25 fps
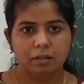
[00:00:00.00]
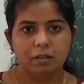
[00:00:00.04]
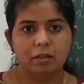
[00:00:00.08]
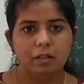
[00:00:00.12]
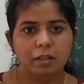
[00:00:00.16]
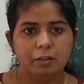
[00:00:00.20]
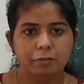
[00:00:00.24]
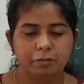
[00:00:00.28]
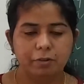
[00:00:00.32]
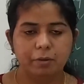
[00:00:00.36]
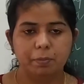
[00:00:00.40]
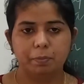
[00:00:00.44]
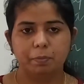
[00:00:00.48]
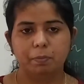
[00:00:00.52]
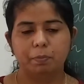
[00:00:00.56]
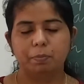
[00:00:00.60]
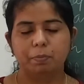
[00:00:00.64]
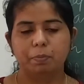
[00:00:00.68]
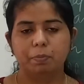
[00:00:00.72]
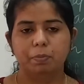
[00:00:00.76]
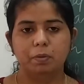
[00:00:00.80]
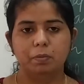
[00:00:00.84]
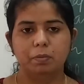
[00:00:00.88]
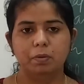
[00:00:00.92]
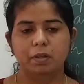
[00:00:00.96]
if you
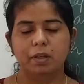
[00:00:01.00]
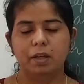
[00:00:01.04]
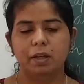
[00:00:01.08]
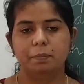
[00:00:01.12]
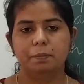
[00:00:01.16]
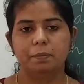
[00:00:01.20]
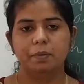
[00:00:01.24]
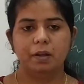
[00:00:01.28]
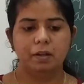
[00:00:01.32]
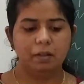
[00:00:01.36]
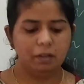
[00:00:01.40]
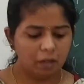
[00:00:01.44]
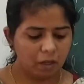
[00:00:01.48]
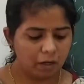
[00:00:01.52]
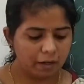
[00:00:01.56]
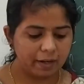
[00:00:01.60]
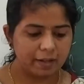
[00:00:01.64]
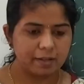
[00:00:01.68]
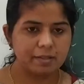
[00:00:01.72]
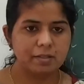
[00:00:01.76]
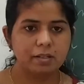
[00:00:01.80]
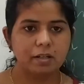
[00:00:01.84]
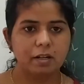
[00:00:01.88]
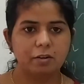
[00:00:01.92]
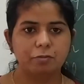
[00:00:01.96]
keep your
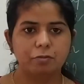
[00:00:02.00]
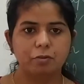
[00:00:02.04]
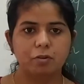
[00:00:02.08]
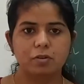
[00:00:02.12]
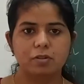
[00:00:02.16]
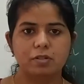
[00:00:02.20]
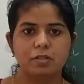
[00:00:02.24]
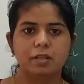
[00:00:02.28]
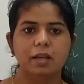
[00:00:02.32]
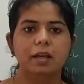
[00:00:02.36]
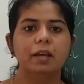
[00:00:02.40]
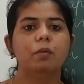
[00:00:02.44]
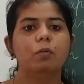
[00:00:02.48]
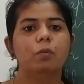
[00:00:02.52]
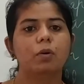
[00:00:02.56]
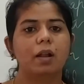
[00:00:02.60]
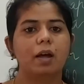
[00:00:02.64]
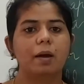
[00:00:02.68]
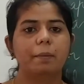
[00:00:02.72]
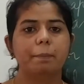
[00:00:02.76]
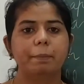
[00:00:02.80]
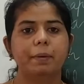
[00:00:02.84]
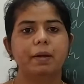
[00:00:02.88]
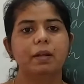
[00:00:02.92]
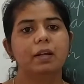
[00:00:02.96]
exert force there,
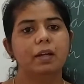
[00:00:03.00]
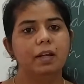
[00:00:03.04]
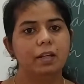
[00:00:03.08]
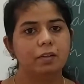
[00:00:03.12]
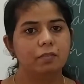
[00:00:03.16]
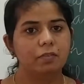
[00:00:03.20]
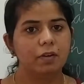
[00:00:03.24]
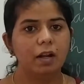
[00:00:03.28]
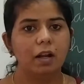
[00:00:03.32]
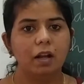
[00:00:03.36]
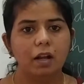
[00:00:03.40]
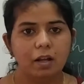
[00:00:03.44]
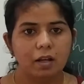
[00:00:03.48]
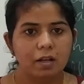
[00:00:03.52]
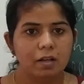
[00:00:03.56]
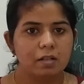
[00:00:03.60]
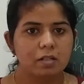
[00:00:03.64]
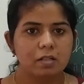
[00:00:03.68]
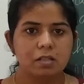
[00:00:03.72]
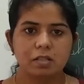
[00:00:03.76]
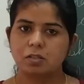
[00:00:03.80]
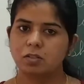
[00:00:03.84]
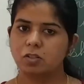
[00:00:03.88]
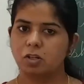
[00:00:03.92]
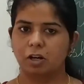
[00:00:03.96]
what happened? It will
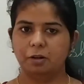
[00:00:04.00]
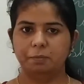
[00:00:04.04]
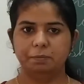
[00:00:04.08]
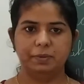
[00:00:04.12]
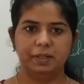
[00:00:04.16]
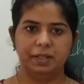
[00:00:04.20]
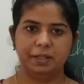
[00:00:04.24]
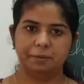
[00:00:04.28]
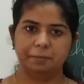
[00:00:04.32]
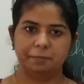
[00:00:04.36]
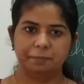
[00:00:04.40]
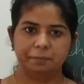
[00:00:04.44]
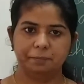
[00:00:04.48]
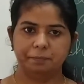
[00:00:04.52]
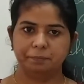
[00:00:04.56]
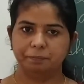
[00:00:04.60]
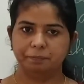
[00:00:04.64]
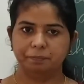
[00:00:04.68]
stop there.